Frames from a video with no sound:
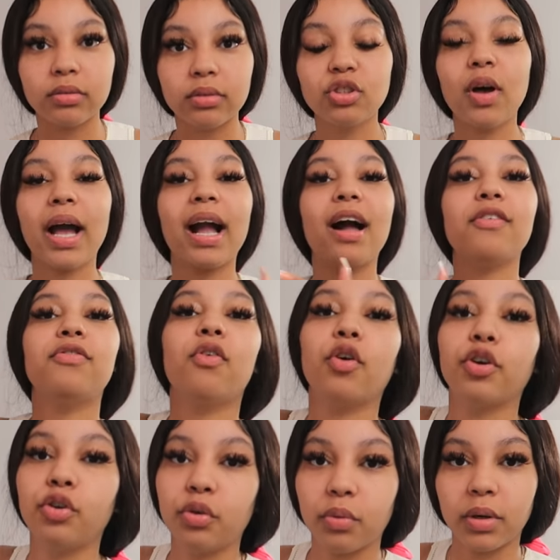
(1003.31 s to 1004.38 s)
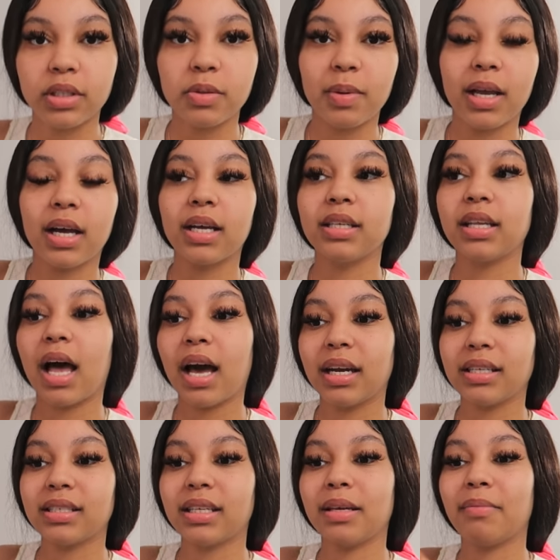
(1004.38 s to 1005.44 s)
So I got four new ones because
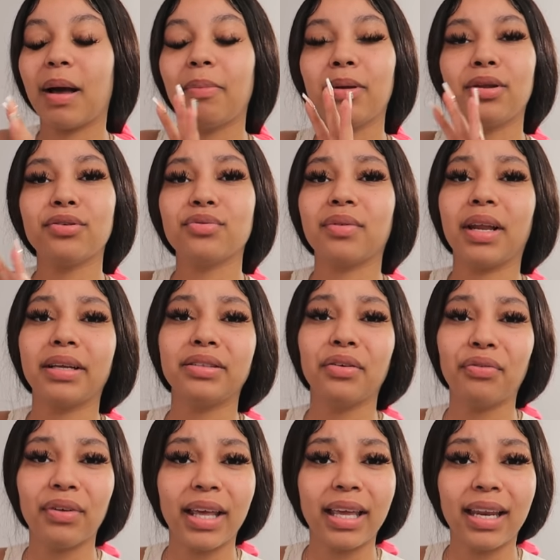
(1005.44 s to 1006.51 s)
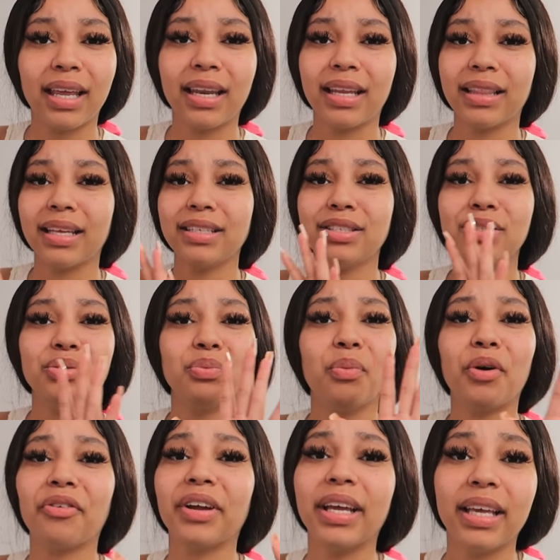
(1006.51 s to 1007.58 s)
honestly, my pillows were like deflated and they just
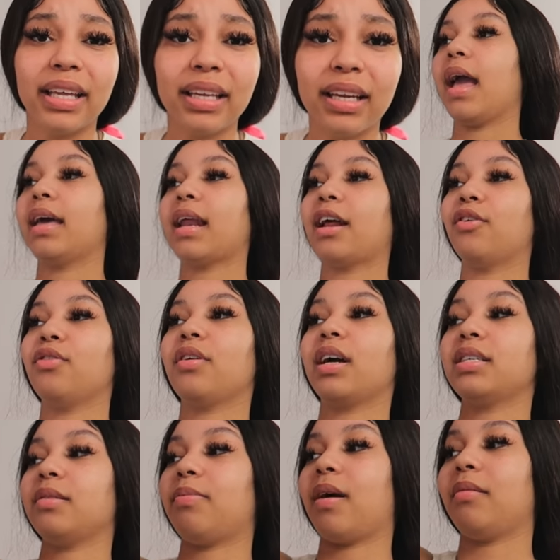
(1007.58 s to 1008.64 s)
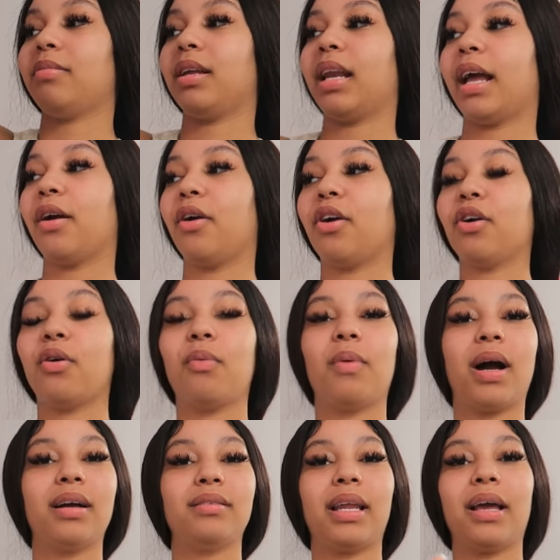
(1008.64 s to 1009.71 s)
weren't it. And I know you guys are probably like, girl,
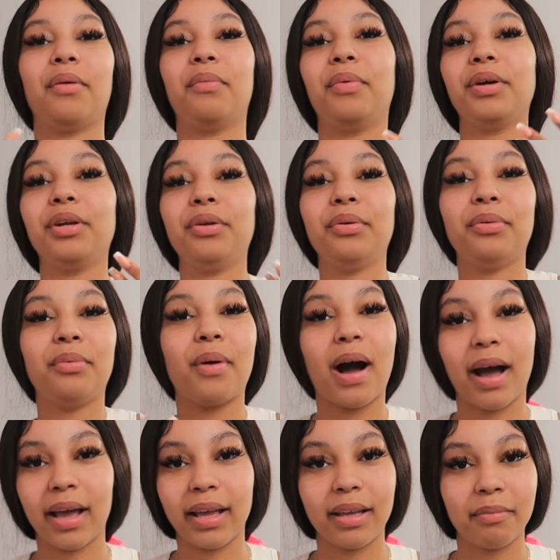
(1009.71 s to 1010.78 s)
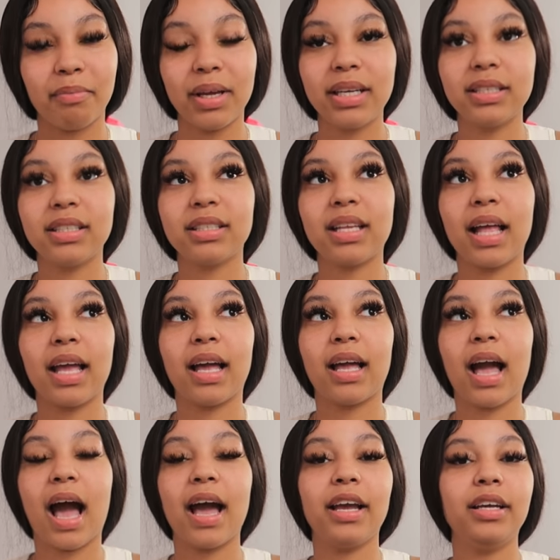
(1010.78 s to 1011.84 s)
why? Like, what do you, why? But it's just like,
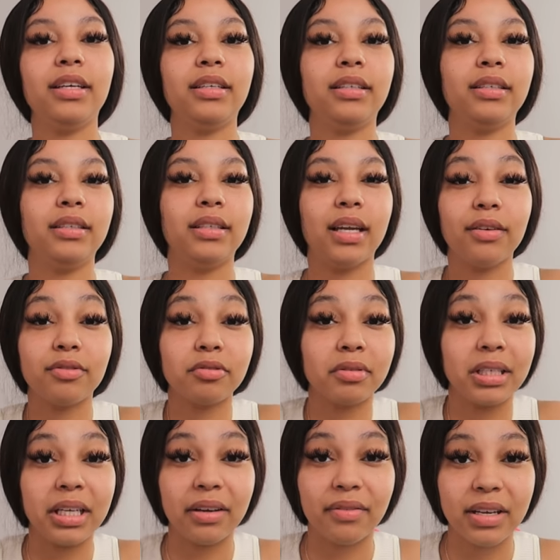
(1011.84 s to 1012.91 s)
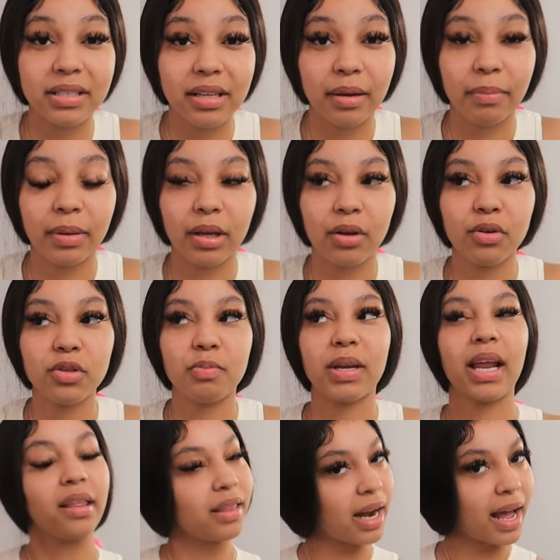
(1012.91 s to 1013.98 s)
I never really invested in pillows. But
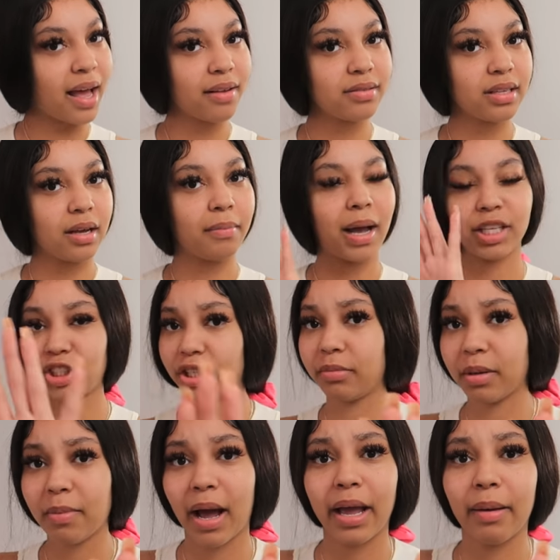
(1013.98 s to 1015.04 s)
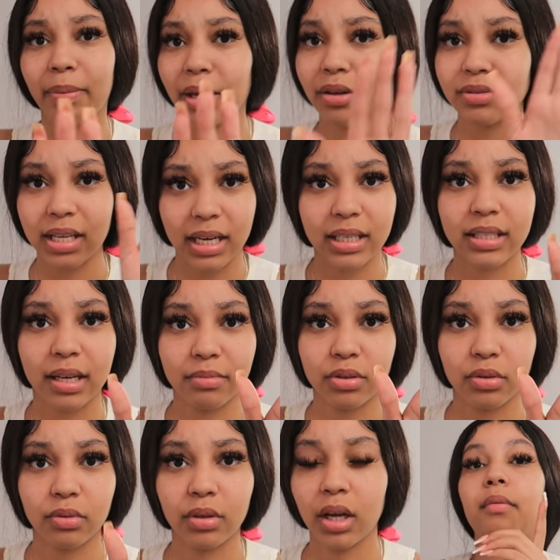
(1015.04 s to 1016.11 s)
now that I have some, I shouldn't be buying pillows anytime
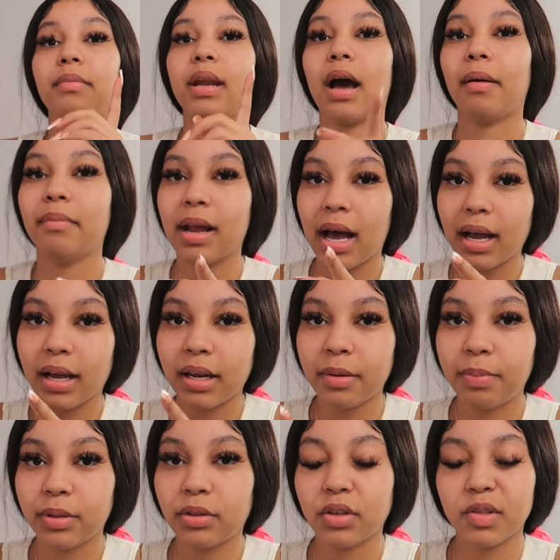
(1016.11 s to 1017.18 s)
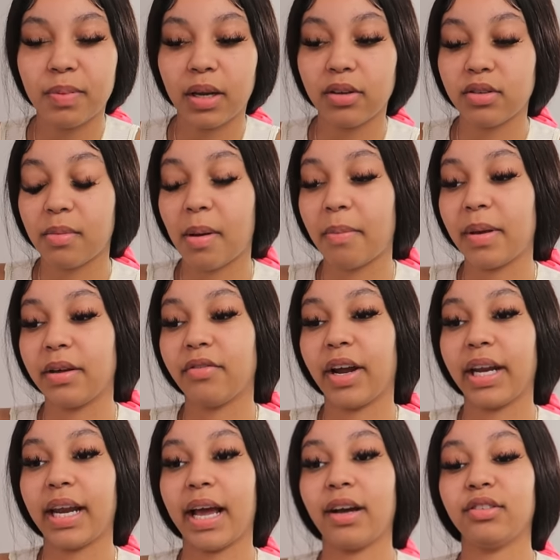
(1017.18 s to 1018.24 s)
soon. Um, Now, I'm not going to put those pillows on my bed
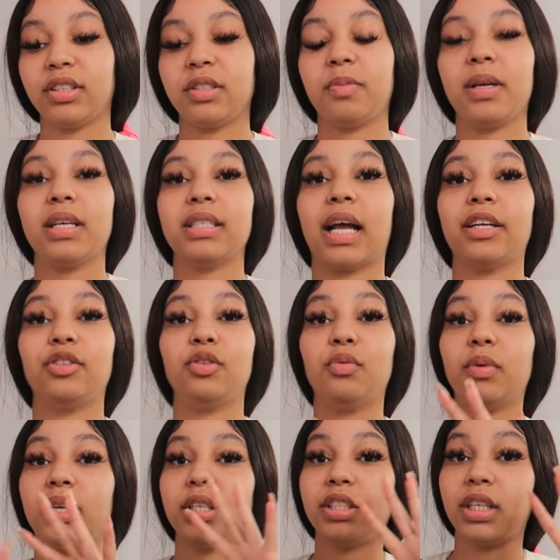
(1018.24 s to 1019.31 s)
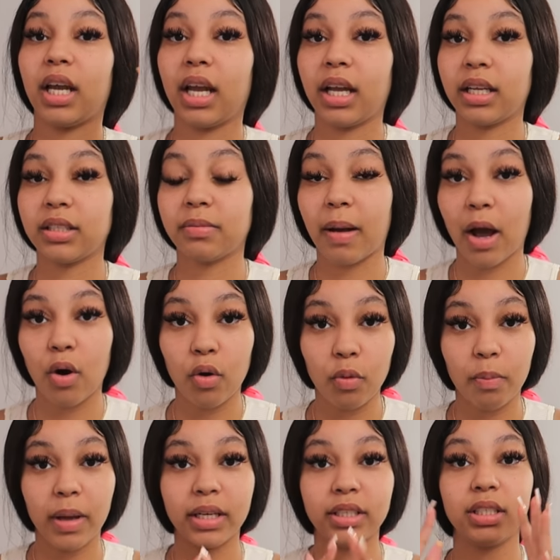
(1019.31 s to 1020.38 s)
right now just because I do want to change my whole
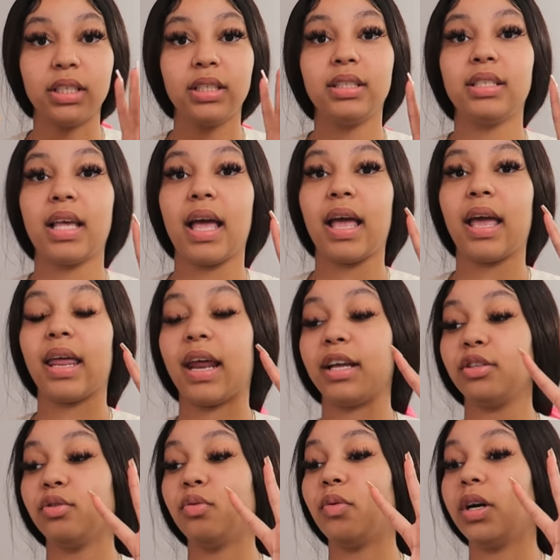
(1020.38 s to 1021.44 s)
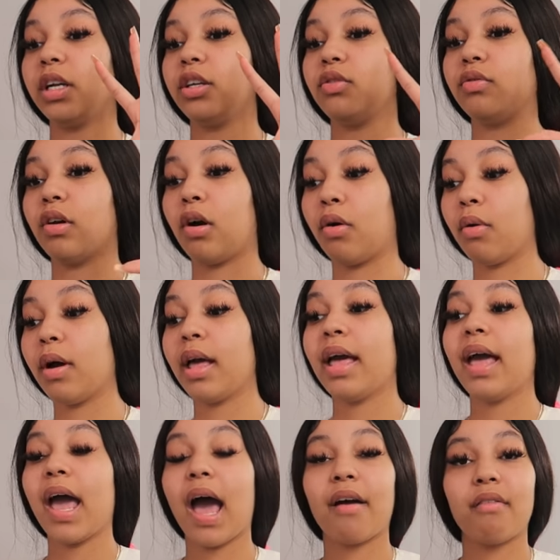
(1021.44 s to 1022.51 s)
bed sheet set. And I do want to, you know,
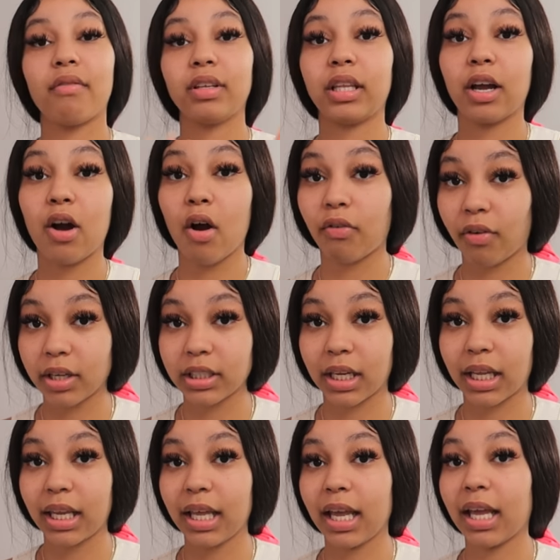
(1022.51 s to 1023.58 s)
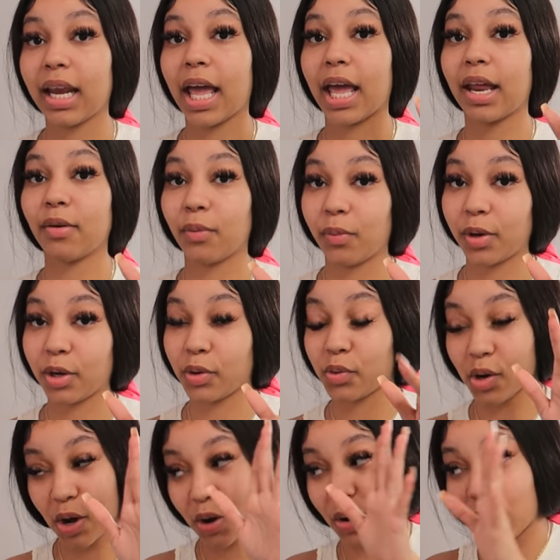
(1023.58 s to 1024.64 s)
have everything all fresh and clean. And what do you
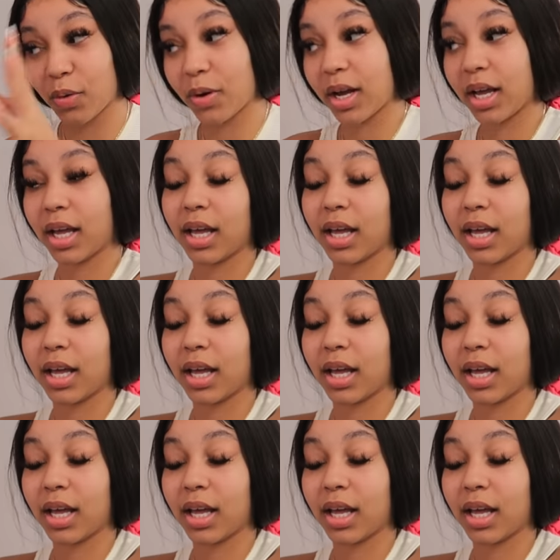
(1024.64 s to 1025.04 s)
know?